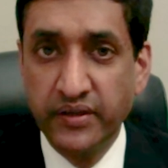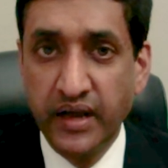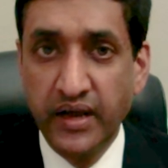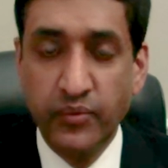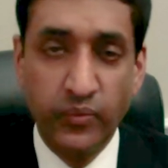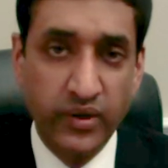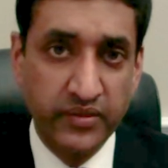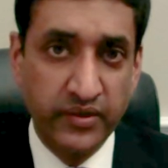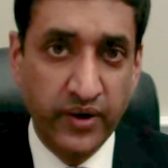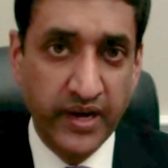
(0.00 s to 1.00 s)
One of the
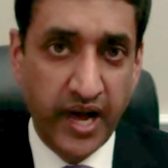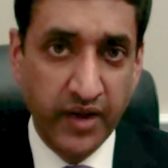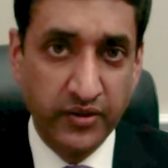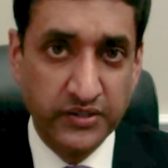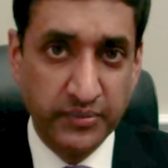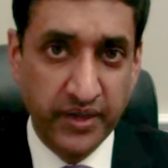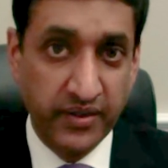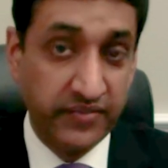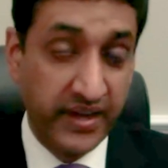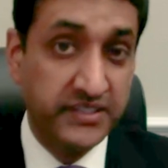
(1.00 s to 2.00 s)
great honors of my life,
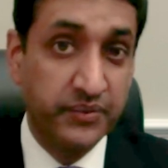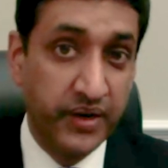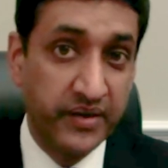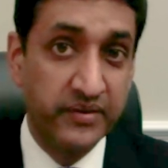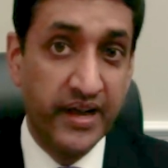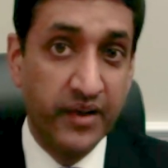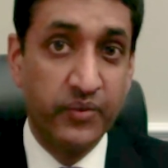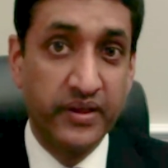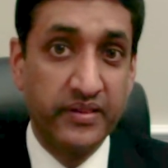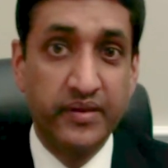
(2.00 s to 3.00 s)
I actually went down
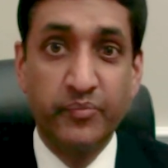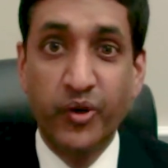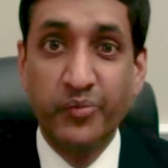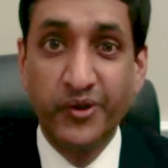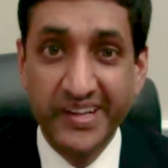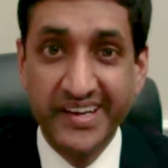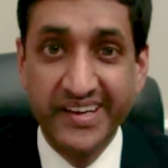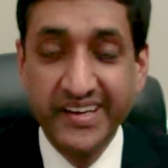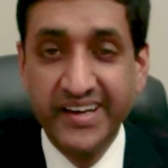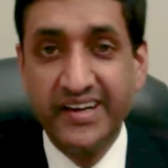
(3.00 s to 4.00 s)
with Barbara Lee,
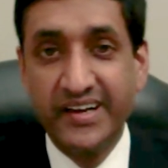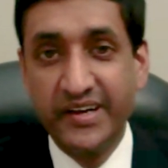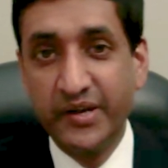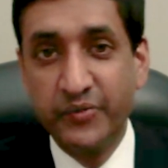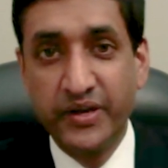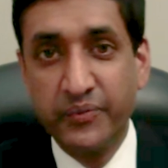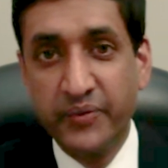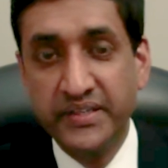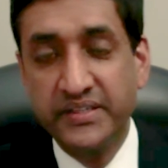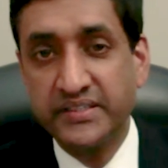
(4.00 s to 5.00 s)
and we
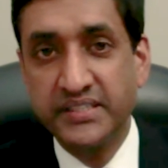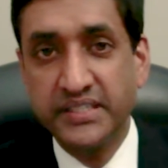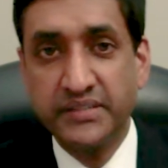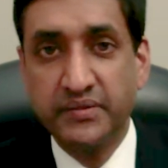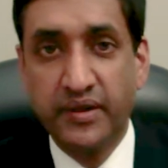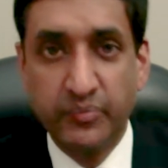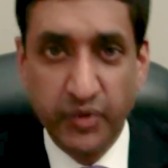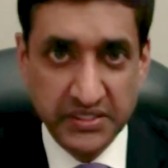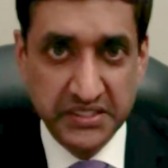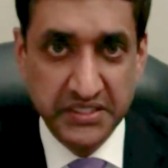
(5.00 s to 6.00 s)
went to see
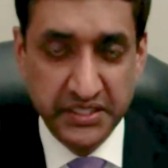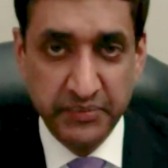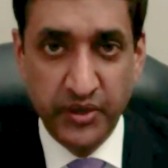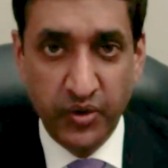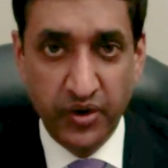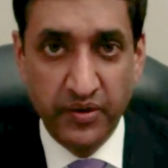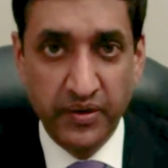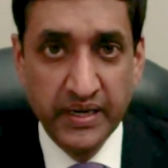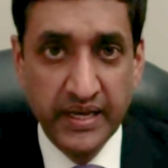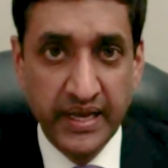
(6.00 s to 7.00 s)
President Jimmy Carter,
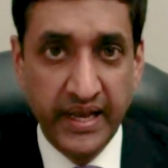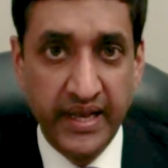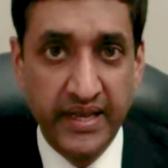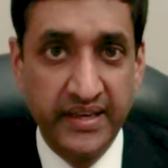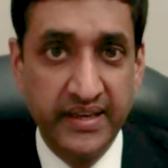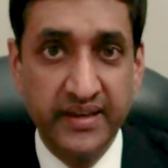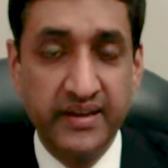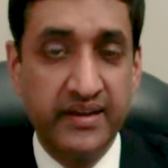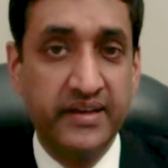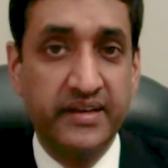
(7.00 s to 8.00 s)
and he
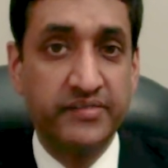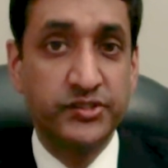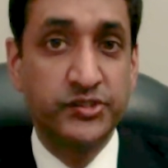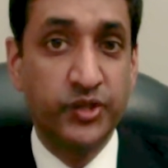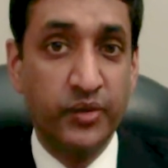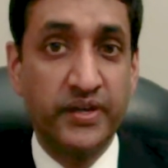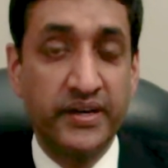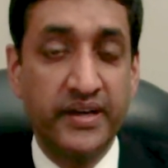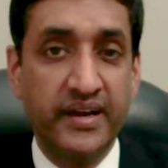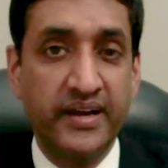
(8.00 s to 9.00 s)
gives a sermon
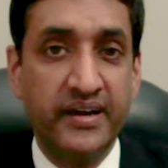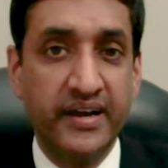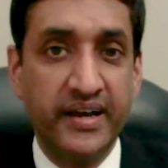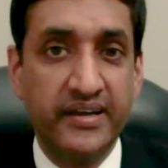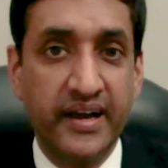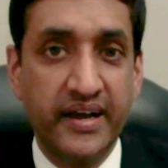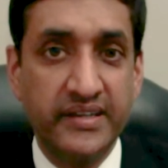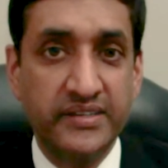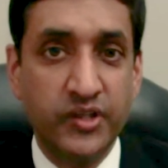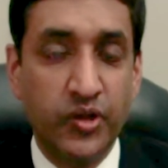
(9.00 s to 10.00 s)
at
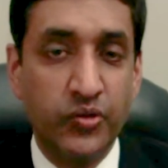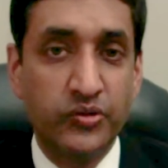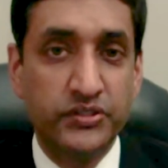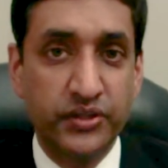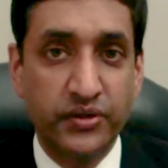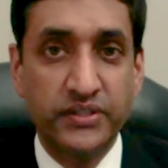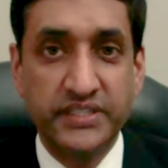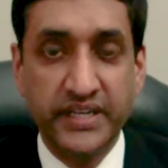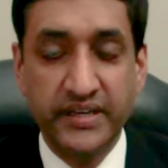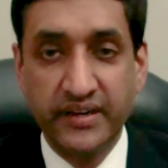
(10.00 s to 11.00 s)
his local church
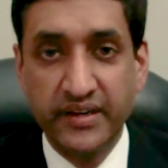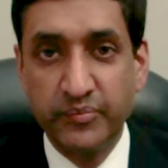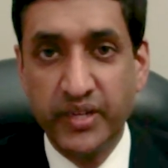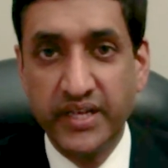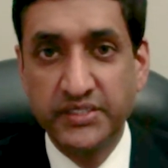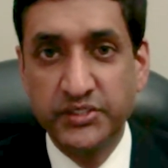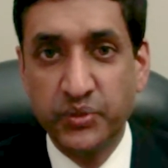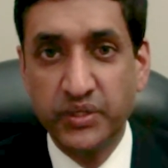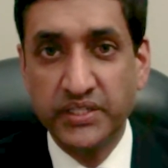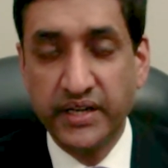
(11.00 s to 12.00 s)
in Plains,
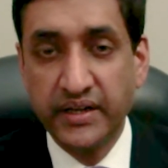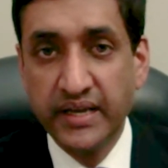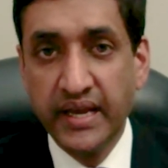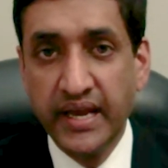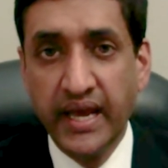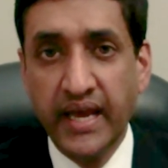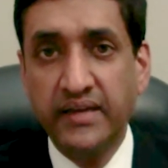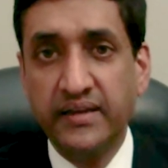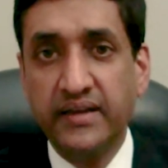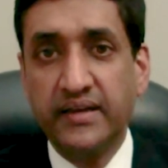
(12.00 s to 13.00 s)
Georgia. And